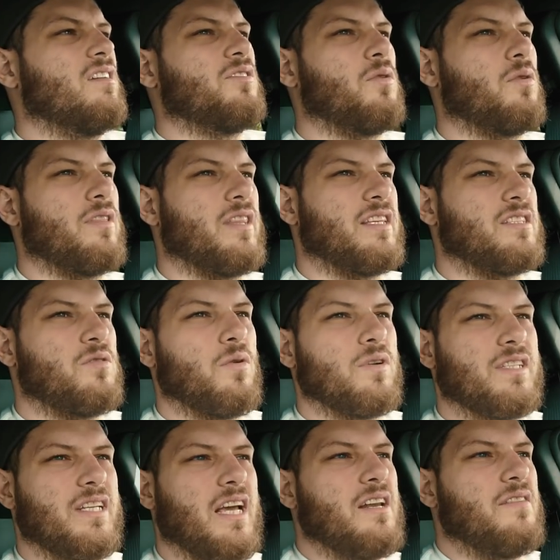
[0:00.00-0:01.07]
towards,
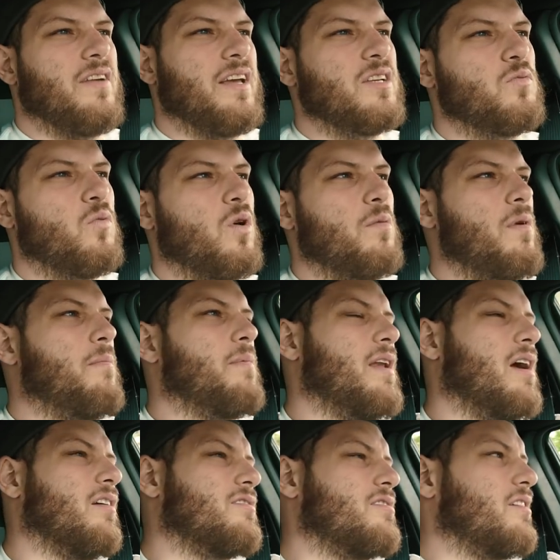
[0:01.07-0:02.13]
towards the end of his warm up, and
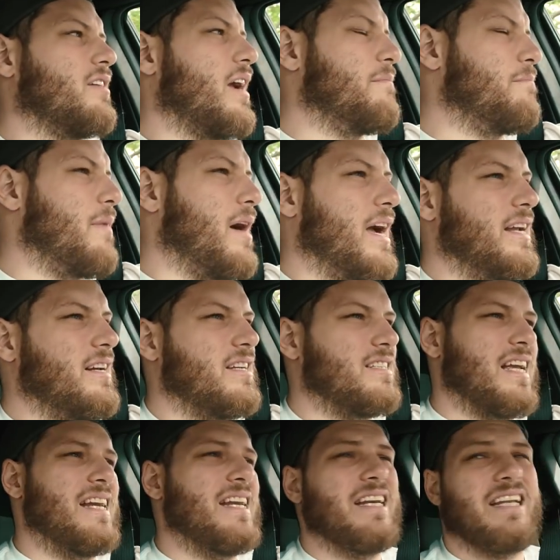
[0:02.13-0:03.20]
I'll start got mine, because
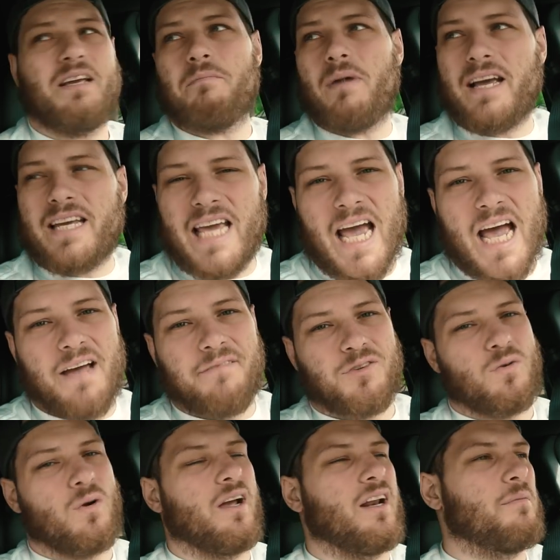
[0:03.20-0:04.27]
I need to get my
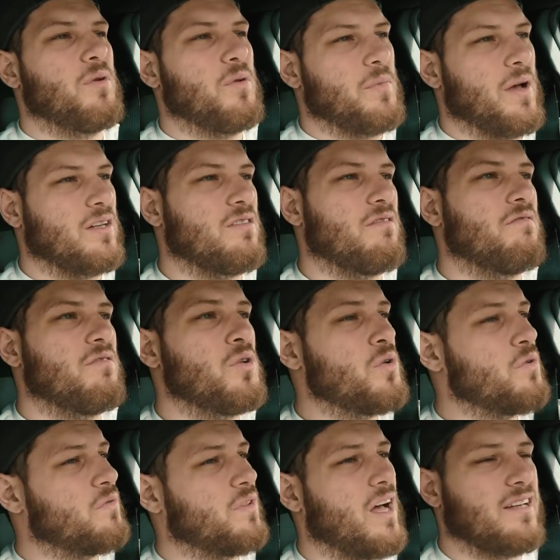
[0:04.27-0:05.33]
calves right. I'm about to
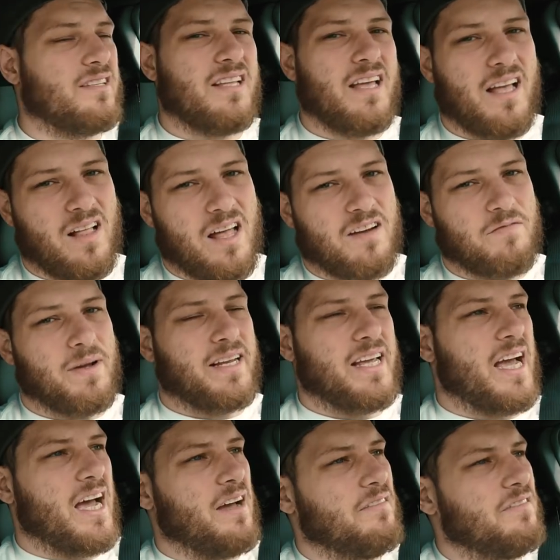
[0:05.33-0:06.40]
voodoo floss the hell out of my
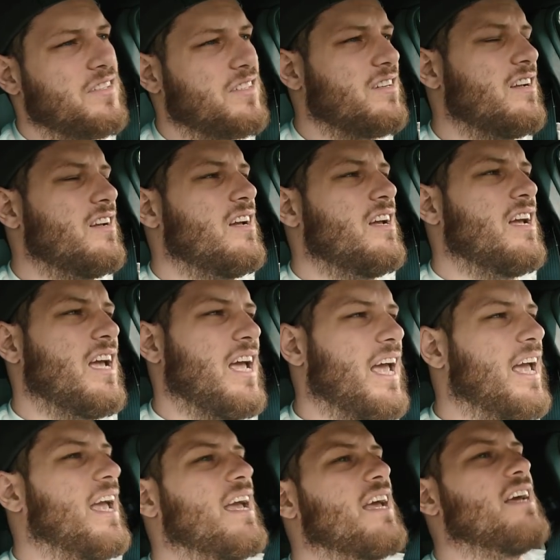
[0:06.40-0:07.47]
calves
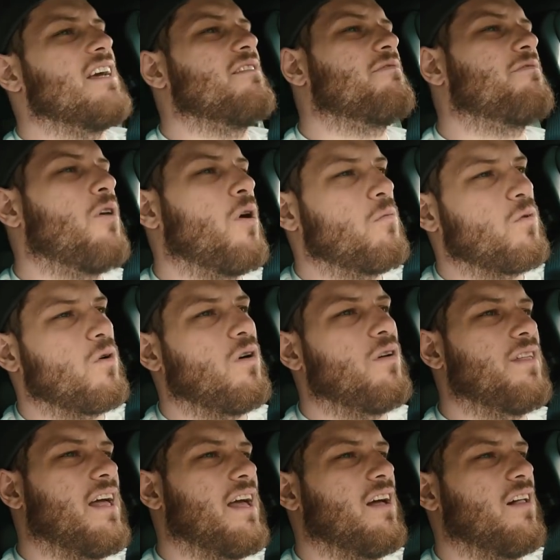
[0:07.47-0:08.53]
and foam roll
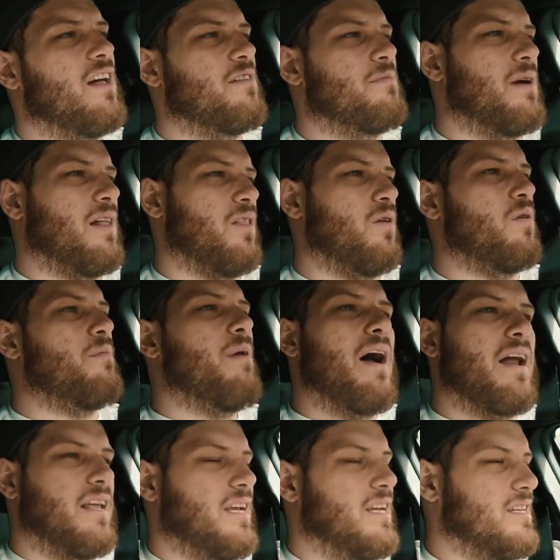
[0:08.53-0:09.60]
the hell out of my lower
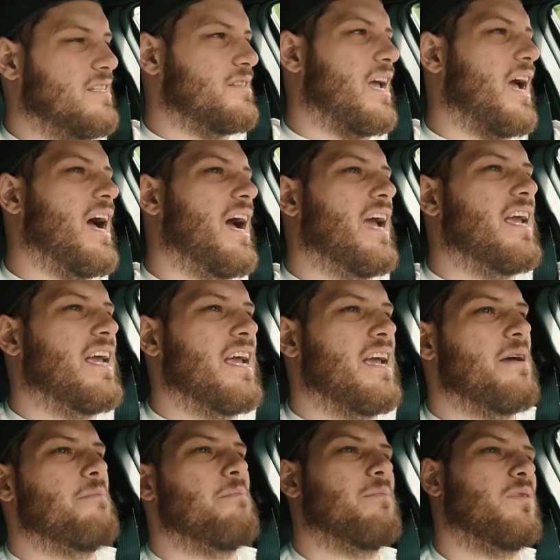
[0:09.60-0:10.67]
body, because I
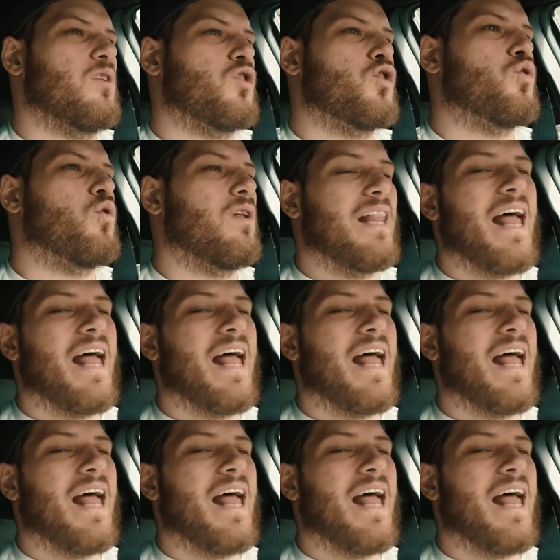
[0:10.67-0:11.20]
am sore.